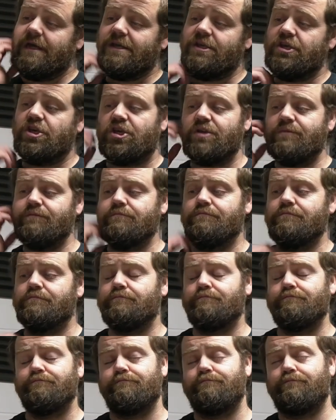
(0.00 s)
You can
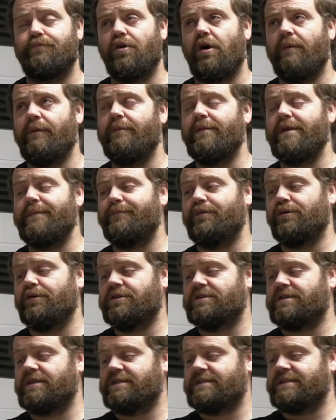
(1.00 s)
probably
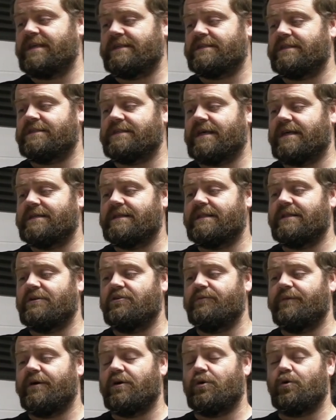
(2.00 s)
push this exercise a little
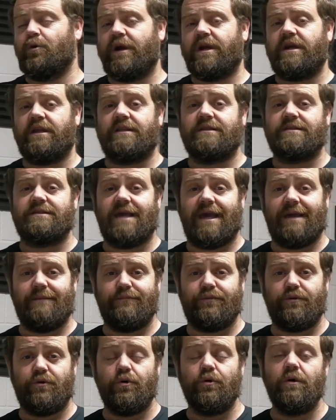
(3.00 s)
bit quicker in
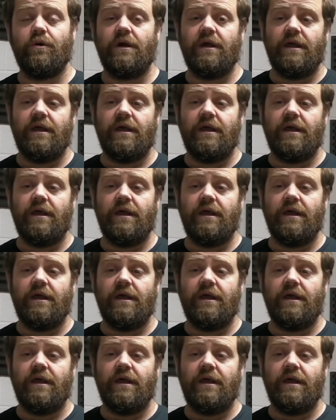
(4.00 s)
tempo